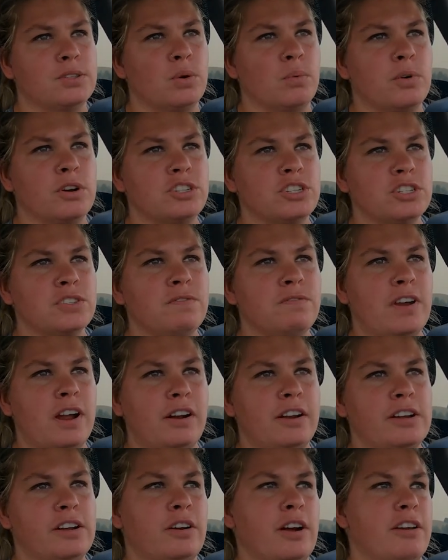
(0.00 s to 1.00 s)
So we're just
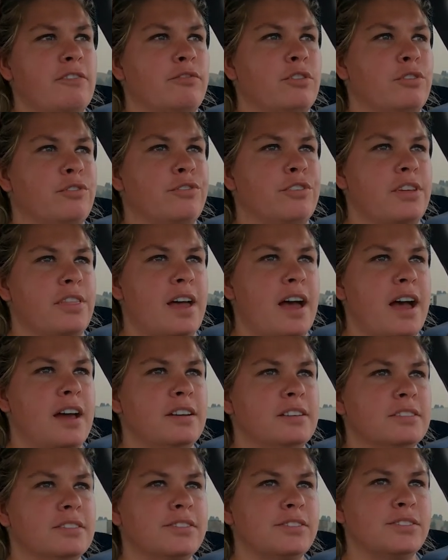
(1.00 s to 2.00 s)
very grateful for
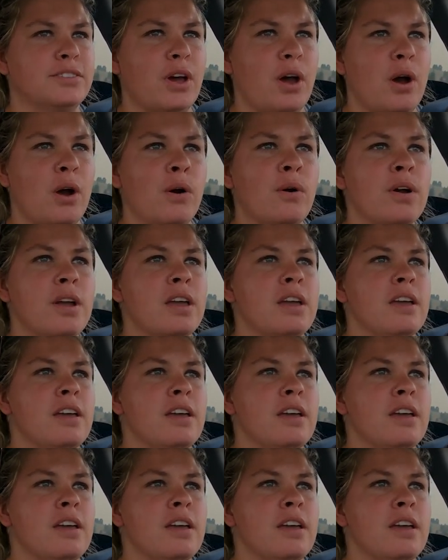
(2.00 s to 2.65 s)
that. So